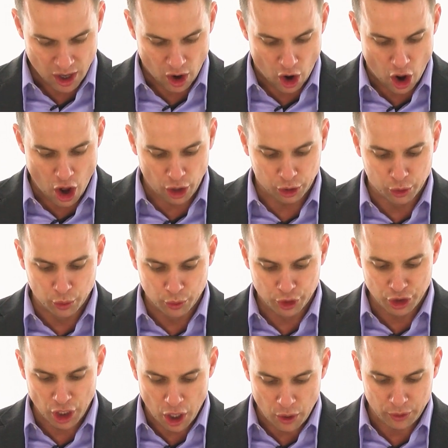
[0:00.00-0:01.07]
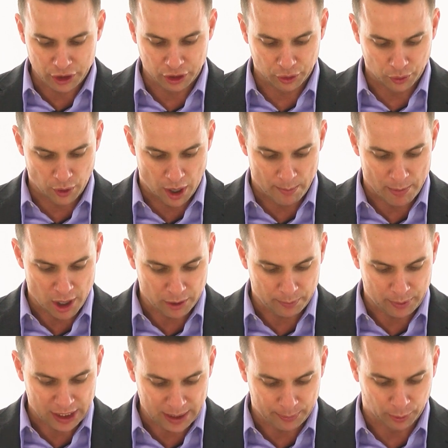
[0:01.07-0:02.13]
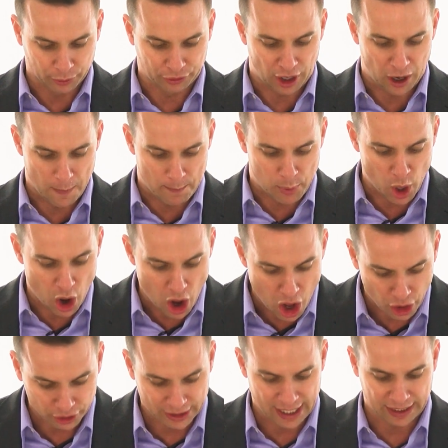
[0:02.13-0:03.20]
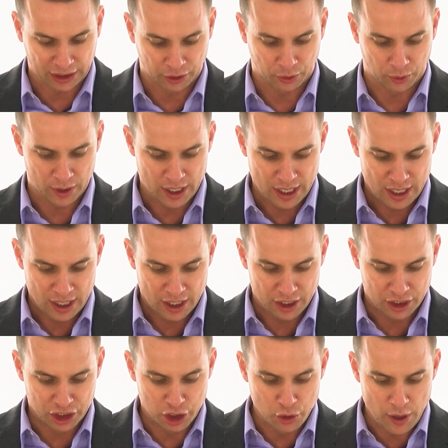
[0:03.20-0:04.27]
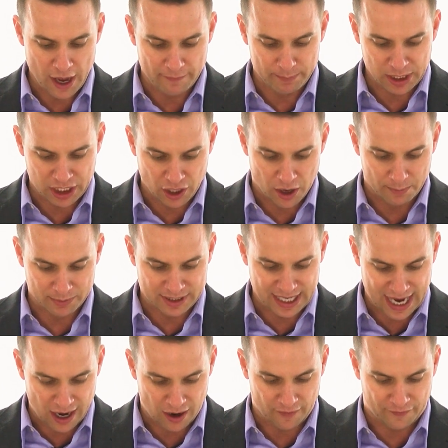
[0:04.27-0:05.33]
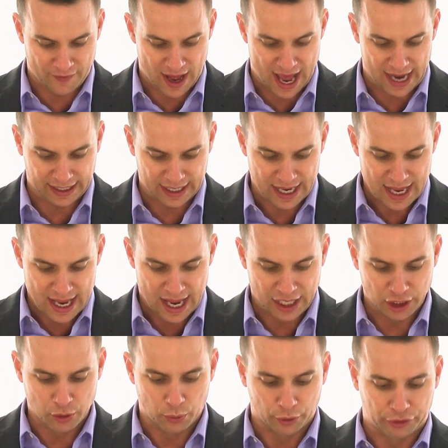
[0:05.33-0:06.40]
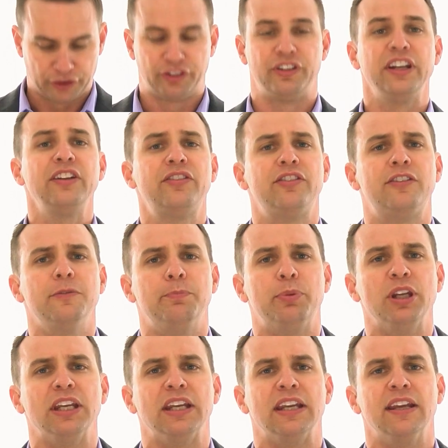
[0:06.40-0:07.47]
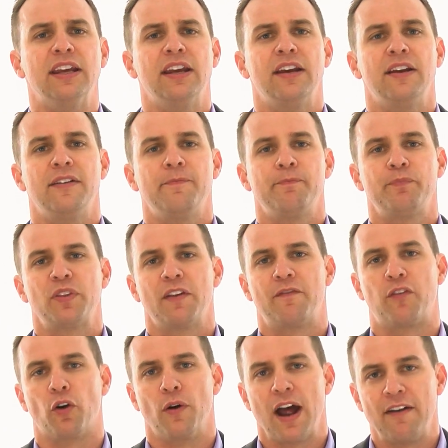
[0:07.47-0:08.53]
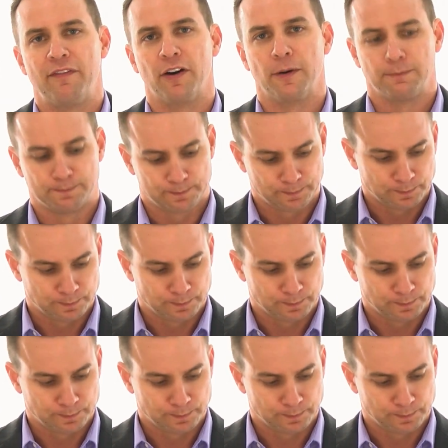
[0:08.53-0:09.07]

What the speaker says: All who know you among peoples are appalled at you. You have become terrified, and you will cease to be forever."